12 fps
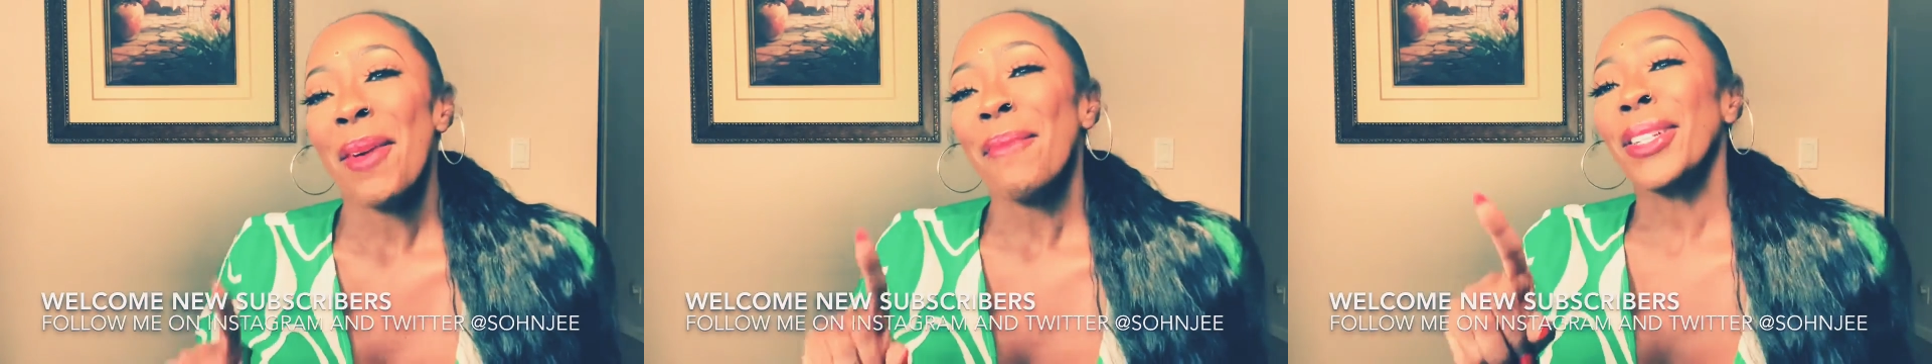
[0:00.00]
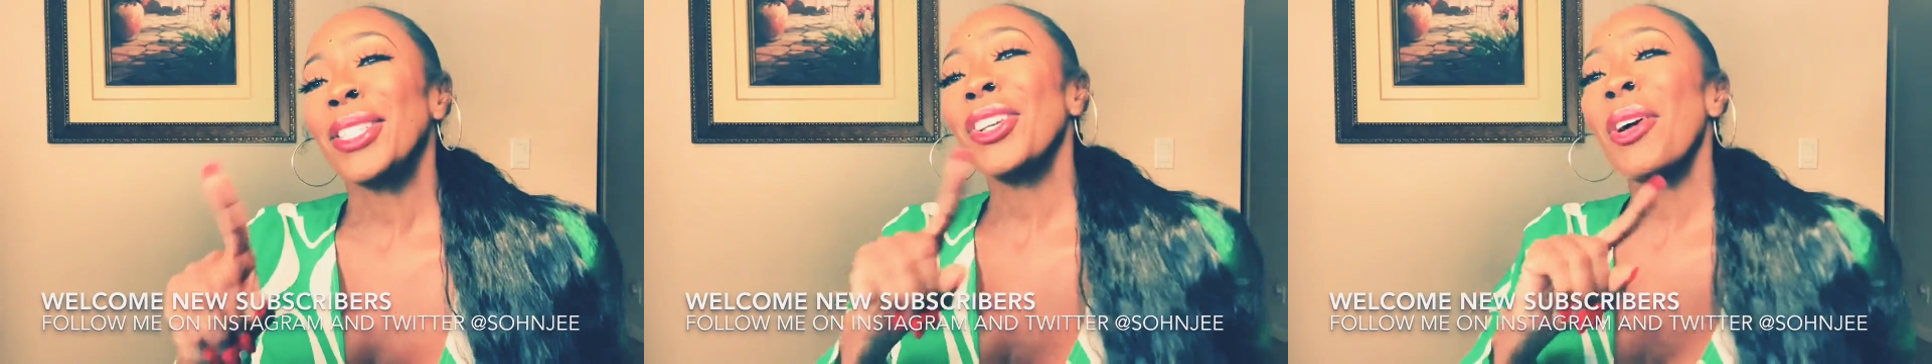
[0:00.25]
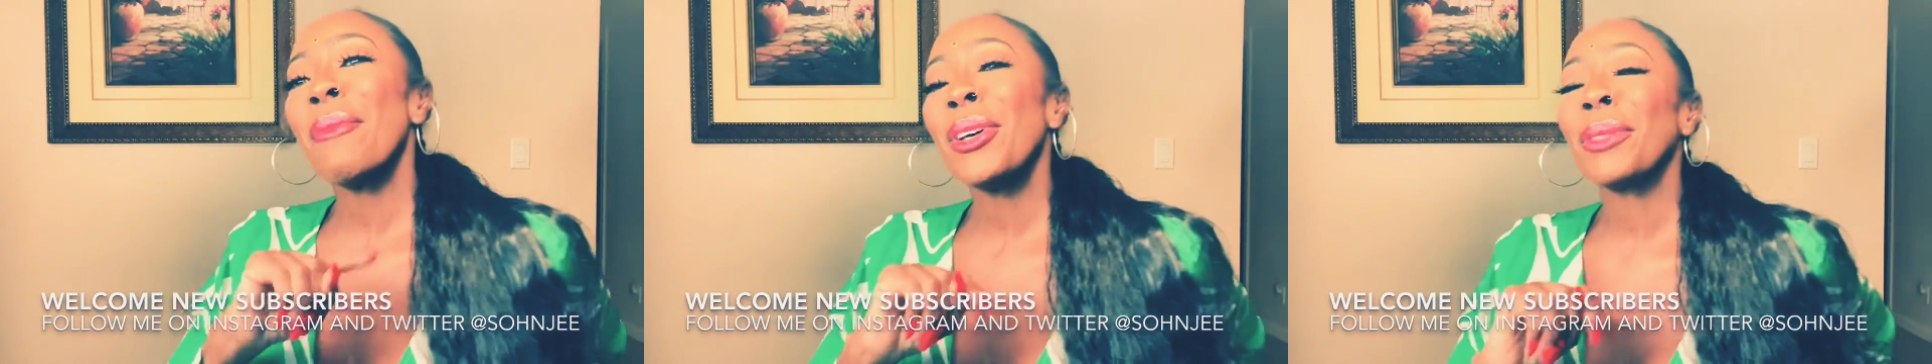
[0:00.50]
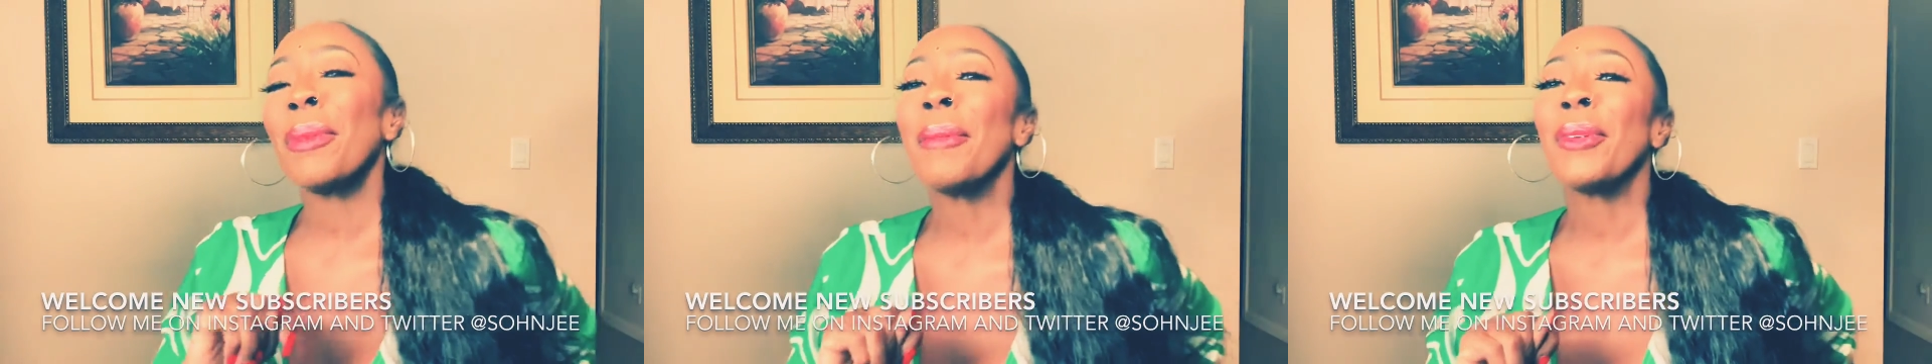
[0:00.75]
But you know,
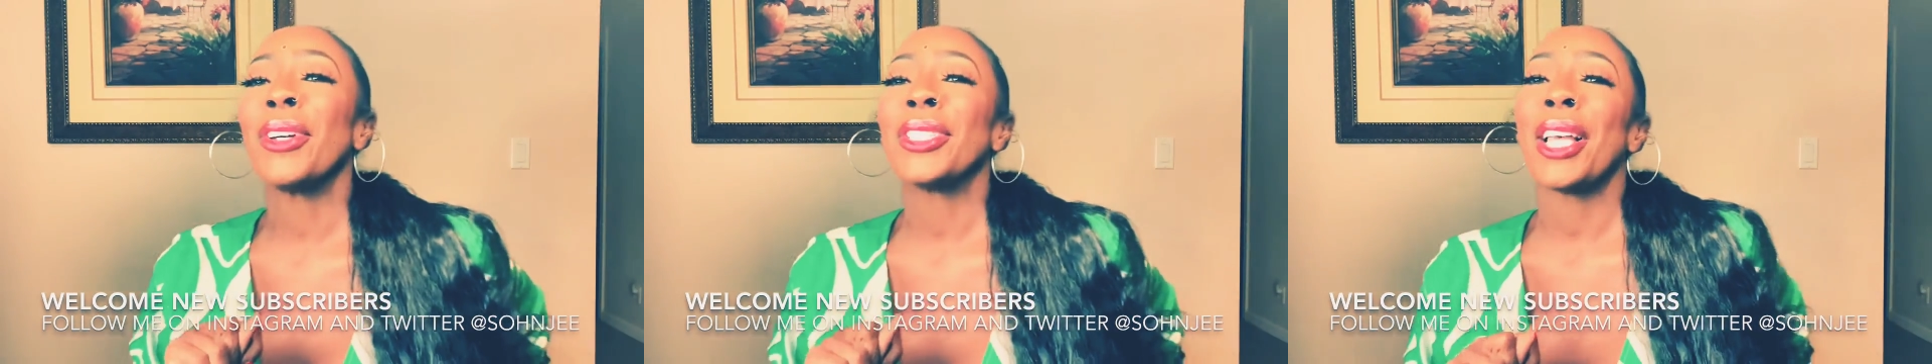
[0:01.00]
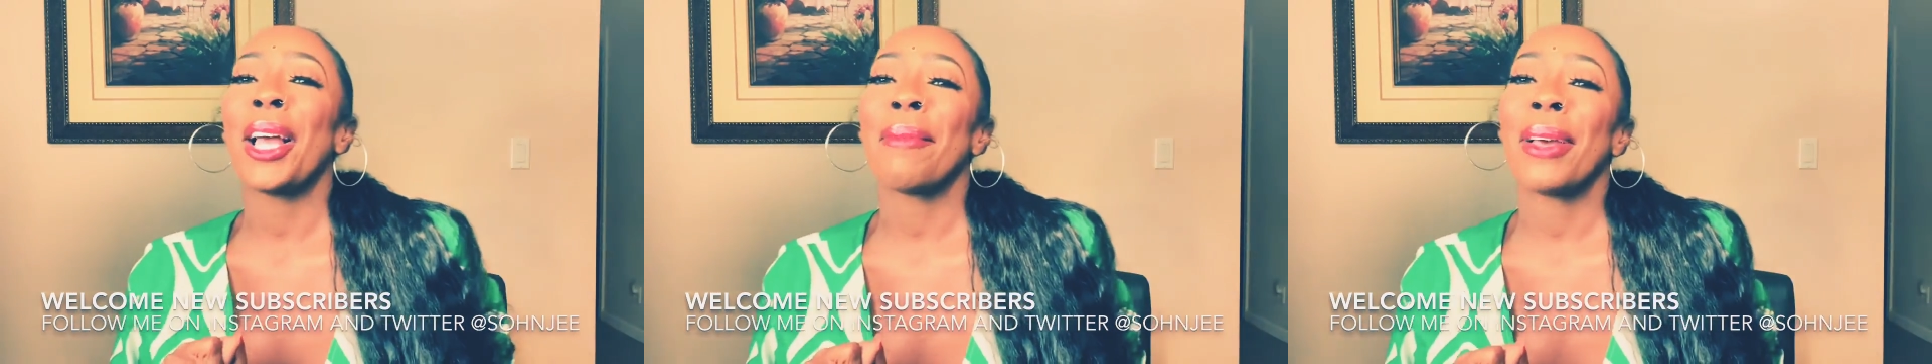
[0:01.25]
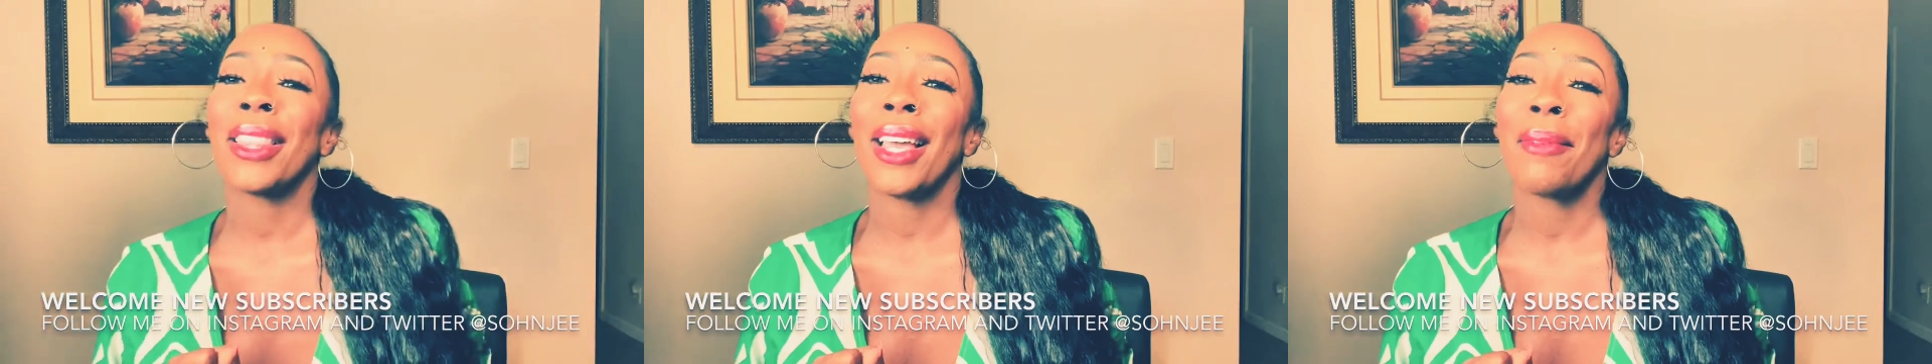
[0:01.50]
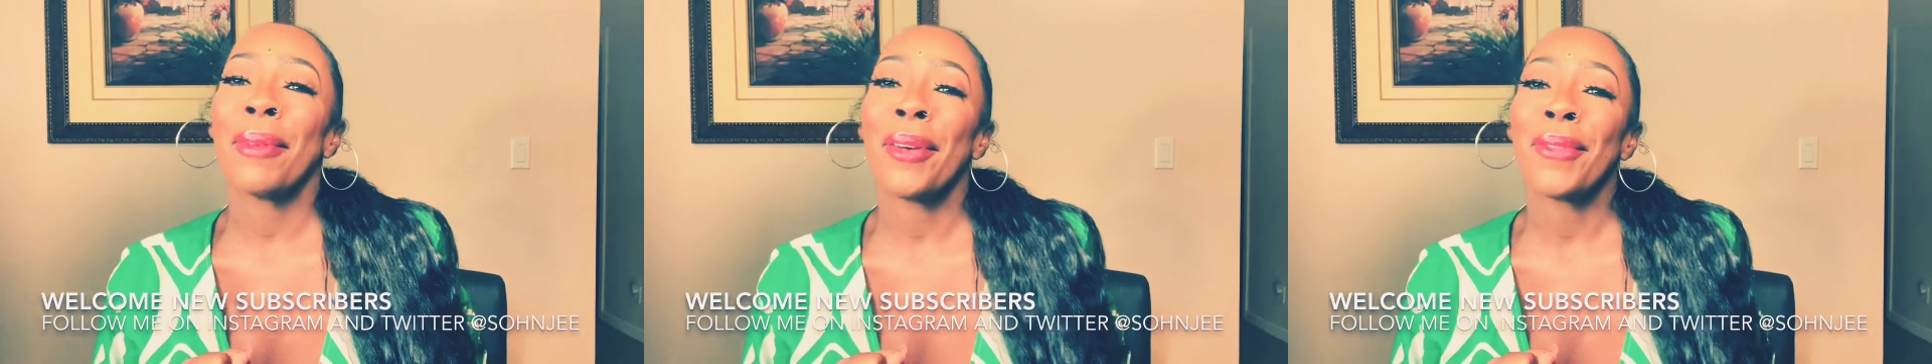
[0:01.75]
most people don't talk about
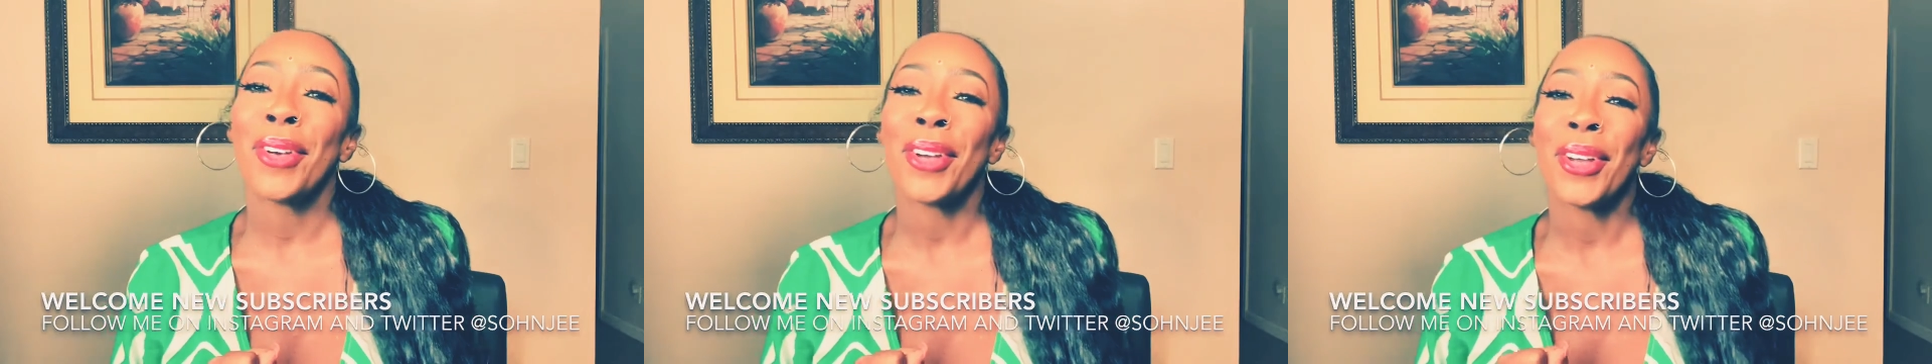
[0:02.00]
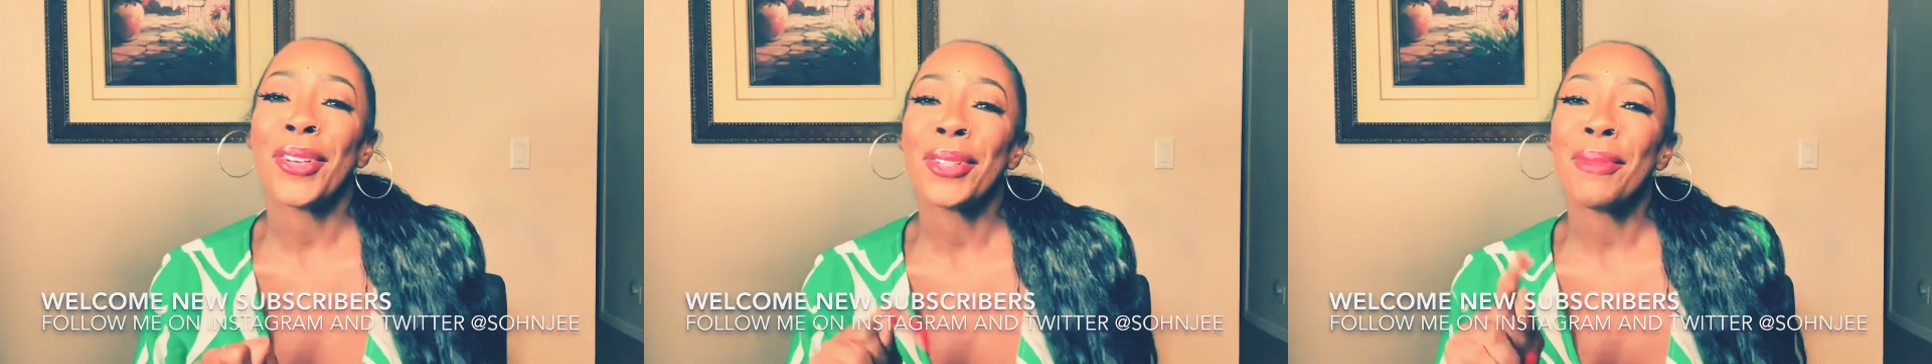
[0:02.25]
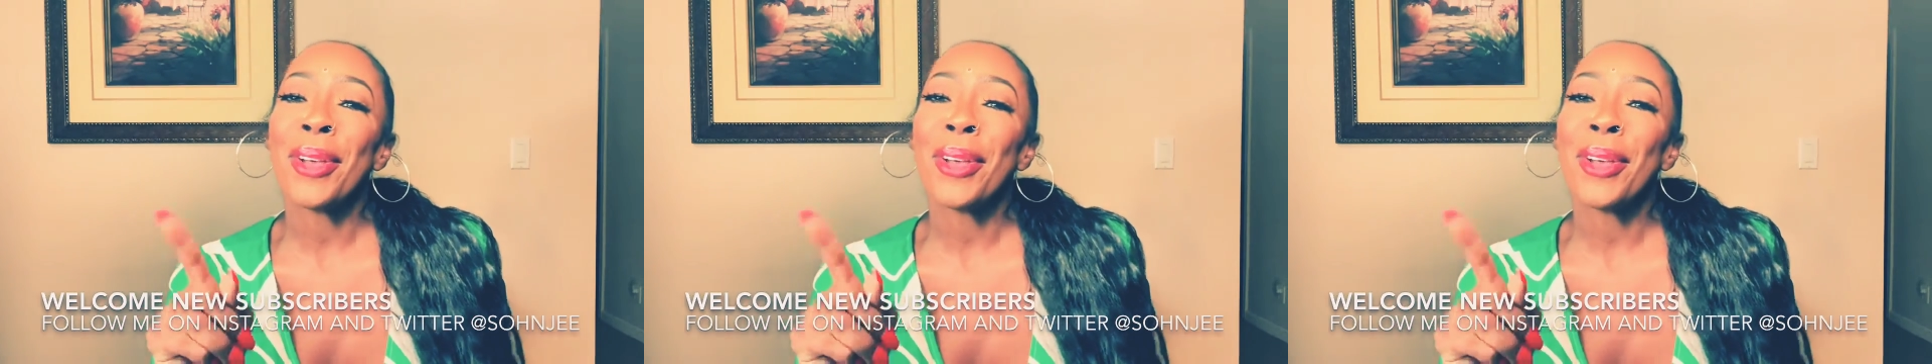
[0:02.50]
that about Virgos.